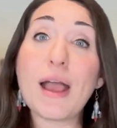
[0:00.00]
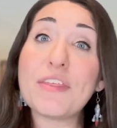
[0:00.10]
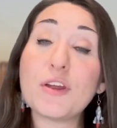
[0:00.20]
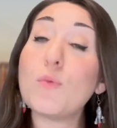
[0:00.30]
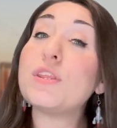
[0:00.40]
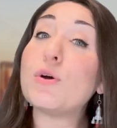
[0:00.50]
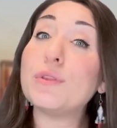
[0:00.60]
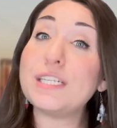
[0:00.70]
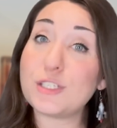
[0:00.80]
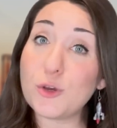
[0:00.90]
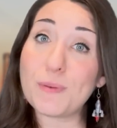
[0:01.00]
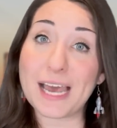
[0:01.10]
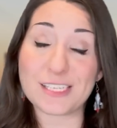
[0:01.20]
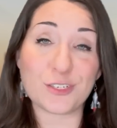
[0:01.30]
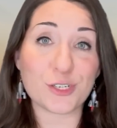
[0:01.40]
rather, with only two
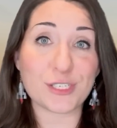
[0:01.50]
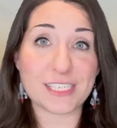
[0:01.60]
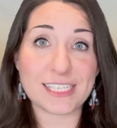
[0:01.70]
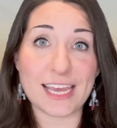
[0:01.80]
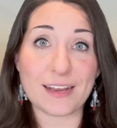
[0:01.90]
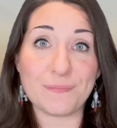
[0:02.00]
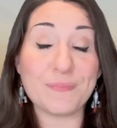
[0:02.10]
passengers instead